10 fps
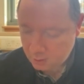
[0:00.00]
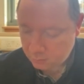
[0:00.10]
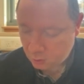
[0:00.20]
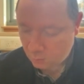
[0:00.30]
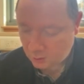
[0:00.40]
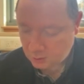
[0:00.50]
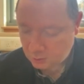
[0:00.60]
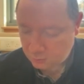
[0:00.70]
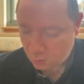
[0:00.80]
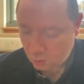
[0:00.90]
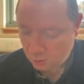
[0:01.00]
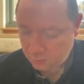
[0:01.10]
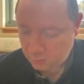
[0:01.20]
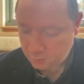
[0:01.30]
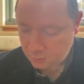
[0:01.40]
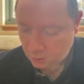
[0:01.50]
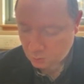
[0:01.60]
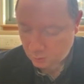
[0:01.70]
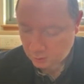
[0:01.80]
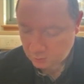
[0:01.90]
4 ones is 4, plus
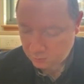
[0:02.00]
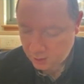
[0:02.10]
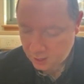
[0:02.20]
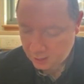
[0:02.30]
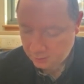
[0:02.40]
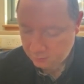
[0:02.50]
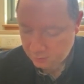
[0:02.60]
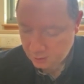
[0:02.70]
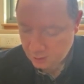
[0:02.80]
1 is 5.